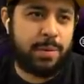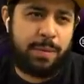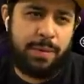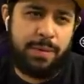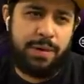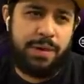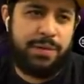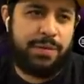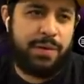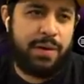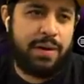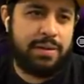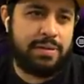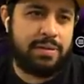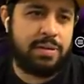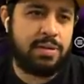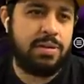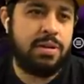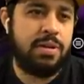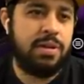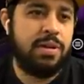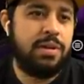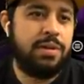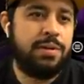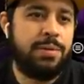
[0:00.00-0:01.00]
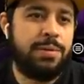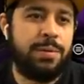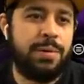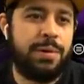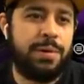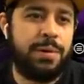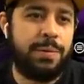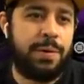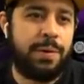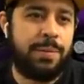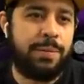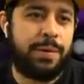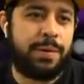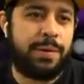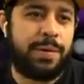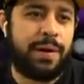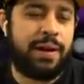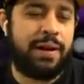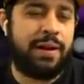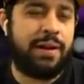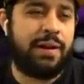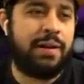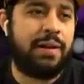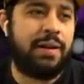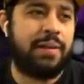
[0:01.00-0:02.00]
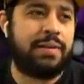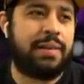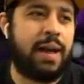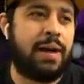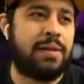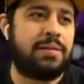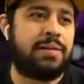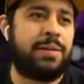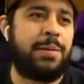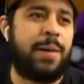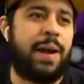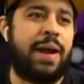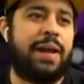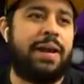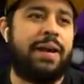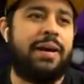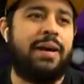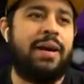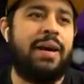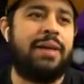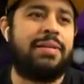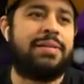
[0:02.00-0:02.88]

One more refresh. We'll do one more right here. A thousand right here.